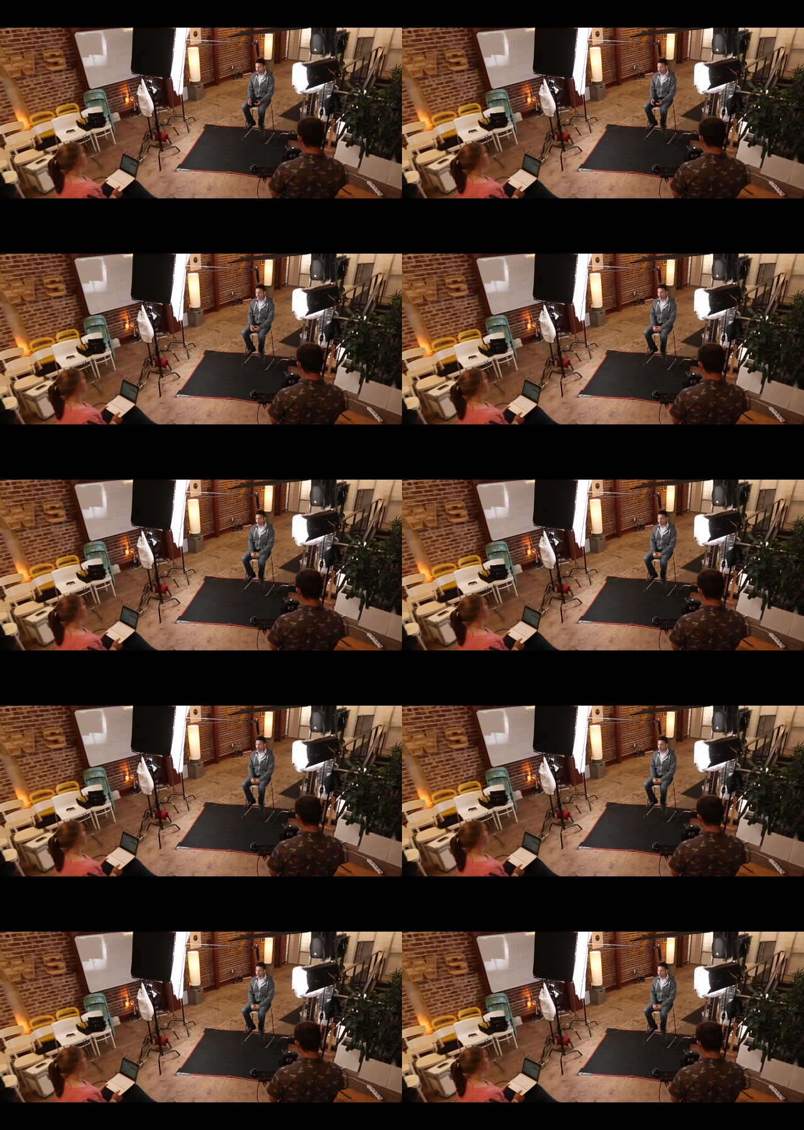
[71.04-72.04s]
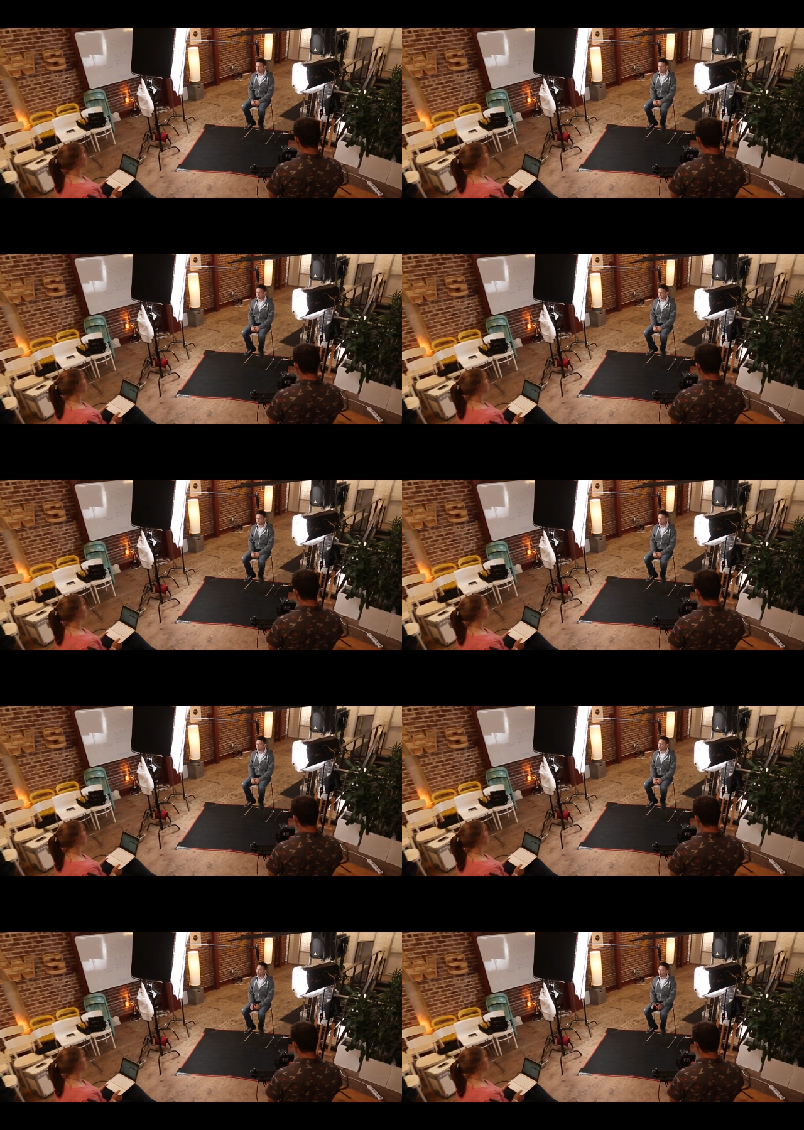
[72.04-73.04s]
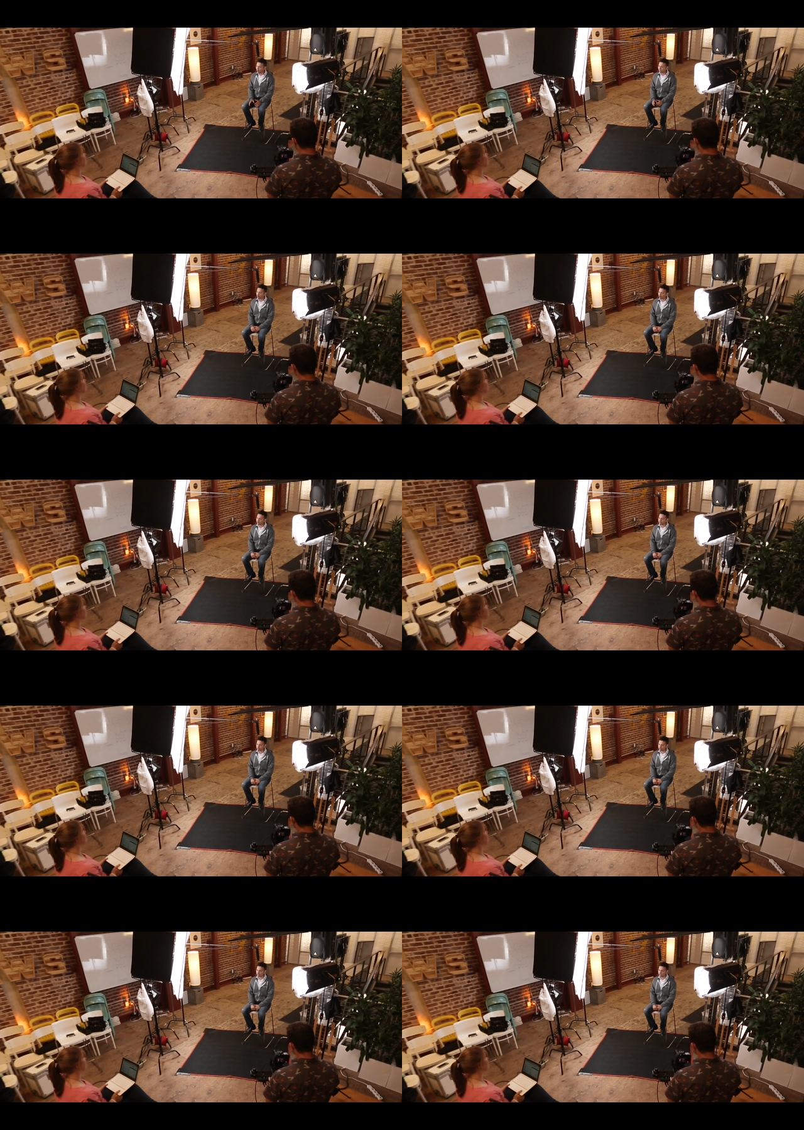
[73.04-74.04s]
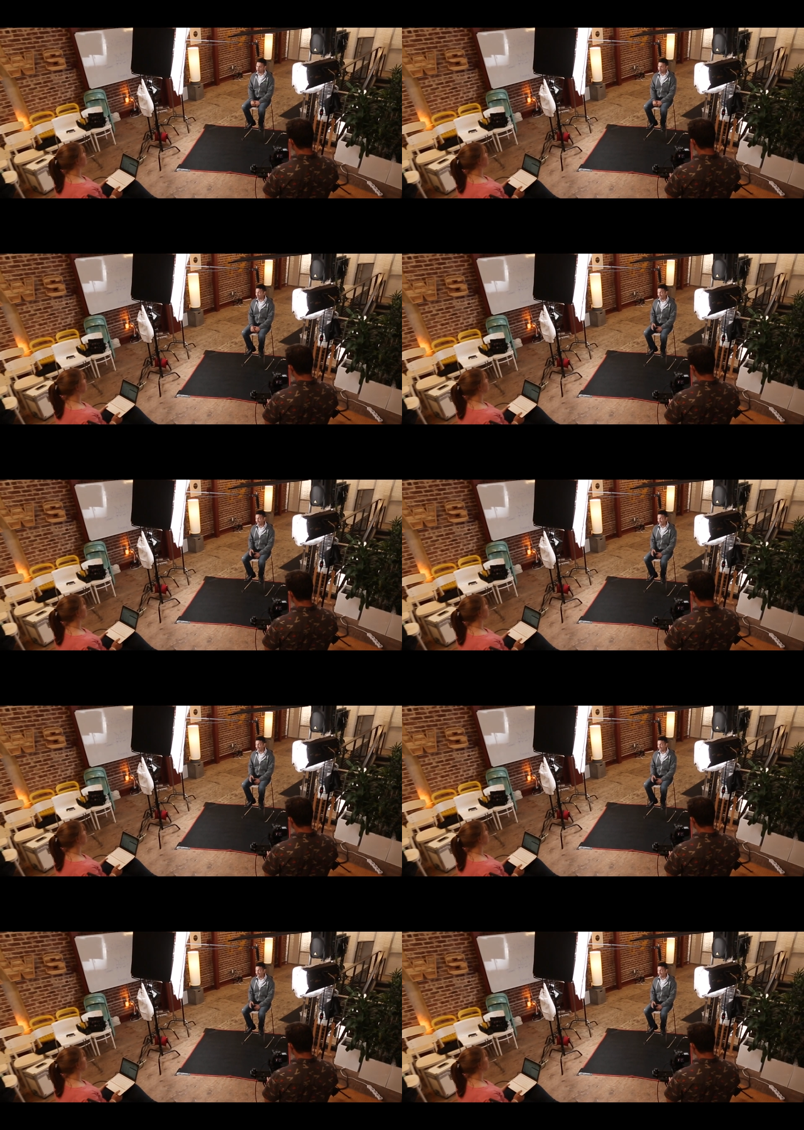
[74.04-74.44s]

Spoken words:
(no speaker visible)